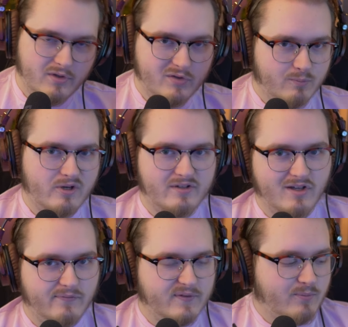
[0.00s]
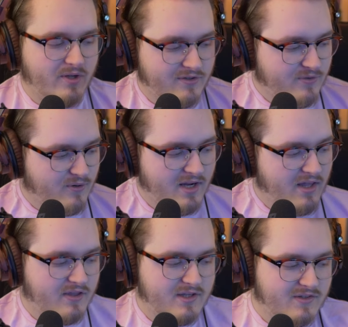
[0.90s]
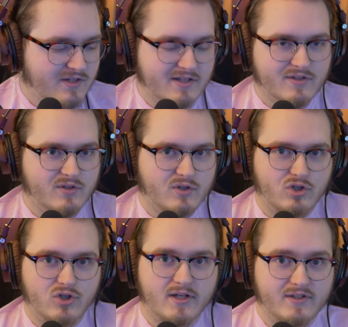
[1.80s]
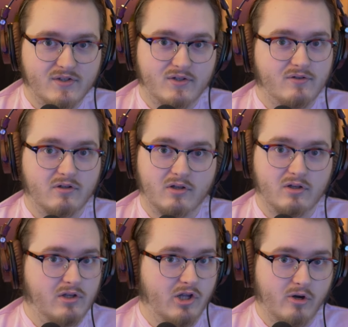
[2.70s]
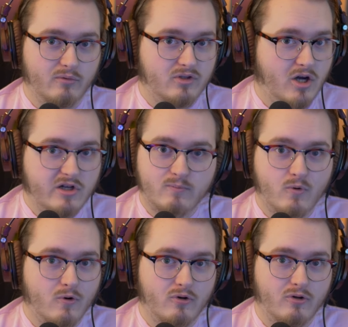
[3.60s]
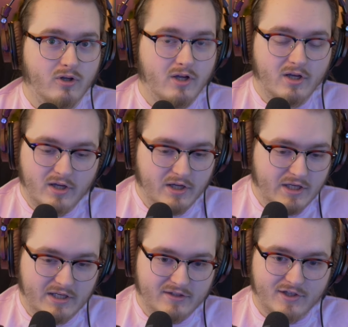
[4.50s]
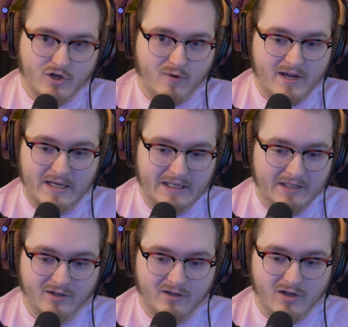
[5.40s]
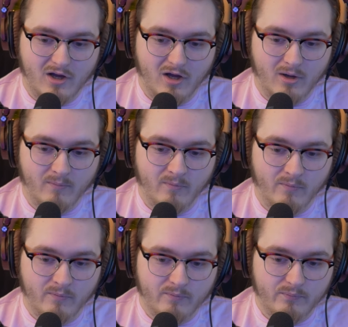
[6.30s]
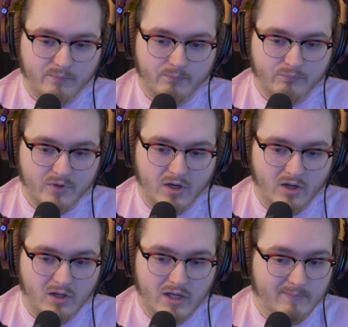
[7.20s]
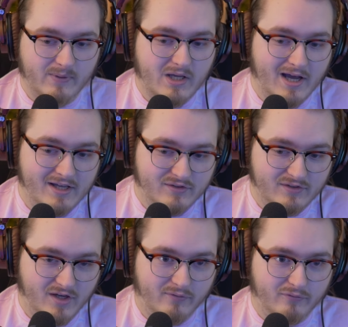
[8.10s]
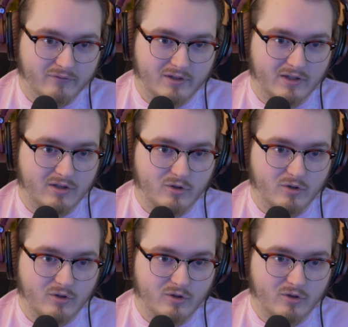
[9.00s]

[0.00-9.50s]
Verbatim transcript: it's pretty self-explanatory. This is just, you know, Touch Portal integrated um, uh, A P I stuff. Like I can